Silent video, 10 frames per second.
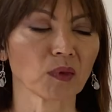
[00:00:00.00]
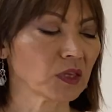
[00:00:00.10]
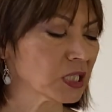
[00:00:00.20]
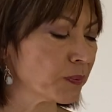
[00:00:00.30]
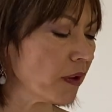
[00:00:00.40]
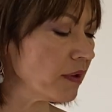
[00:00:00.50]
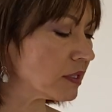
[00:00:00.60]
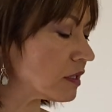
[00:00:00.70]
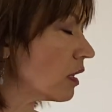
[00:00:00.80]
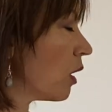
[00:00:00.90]
The
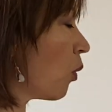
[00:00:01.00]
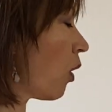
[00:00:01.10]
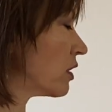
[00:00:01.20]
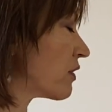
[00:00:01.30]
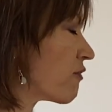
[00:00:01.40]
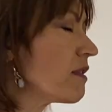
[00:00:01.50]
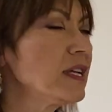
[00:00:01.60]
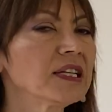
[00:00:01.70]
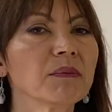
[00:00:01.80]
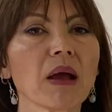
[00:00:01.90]
spirit wants
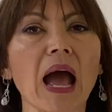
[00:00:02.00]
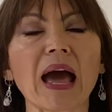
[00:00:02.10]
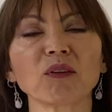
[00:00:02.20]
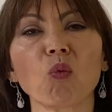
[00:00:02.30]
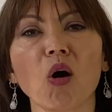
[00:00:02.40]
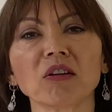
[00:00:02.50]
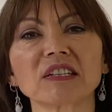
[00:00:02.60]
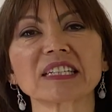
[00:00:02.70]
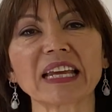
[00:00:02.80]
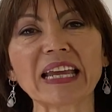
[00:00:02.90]
freedom and
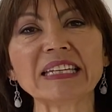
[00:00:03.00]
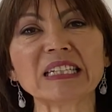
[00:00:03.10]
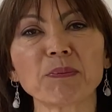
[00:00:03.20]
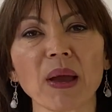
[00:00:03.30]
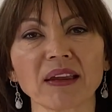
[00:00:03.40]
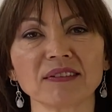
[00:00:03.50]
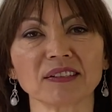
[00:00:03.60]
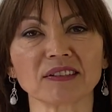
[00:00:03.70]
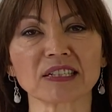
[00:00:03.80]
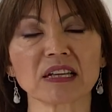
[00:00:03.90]
wants
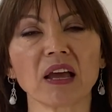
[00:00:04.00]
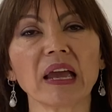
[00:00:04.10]
independence.